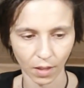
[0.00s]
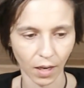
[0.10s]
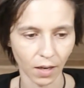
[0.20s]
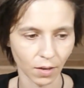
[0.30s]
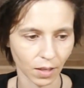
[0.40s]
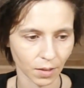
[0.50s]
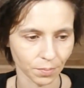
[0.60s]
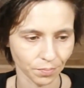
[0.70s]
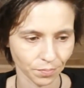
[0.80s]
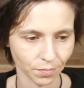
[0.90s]
Okay,
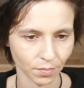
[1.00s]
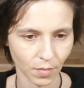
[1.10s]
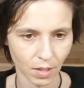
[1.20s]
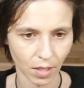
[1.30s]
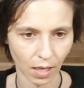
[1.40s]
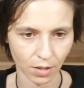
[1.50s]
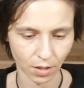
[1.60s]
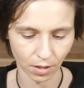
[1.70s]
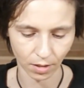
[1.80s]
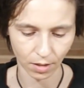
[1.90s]

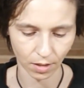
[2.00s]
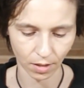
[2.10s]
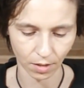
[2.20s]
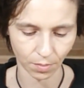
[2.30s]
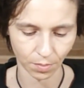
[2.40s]
Sagittarius, let's see.